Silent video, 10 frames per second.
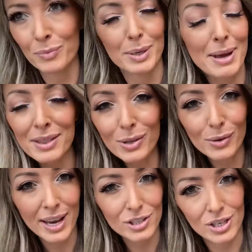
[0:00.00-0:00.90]
When I'm at the
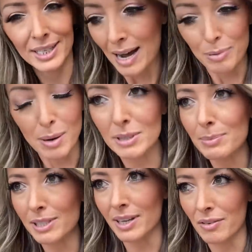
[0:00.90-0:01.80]
location, I promise
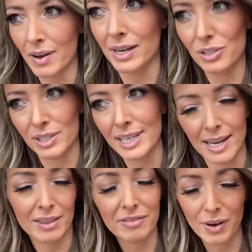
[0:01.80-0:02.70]
myself I'd just
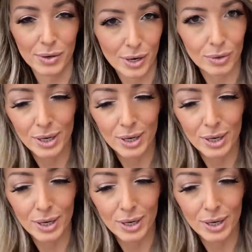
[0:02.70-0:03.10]
take the photo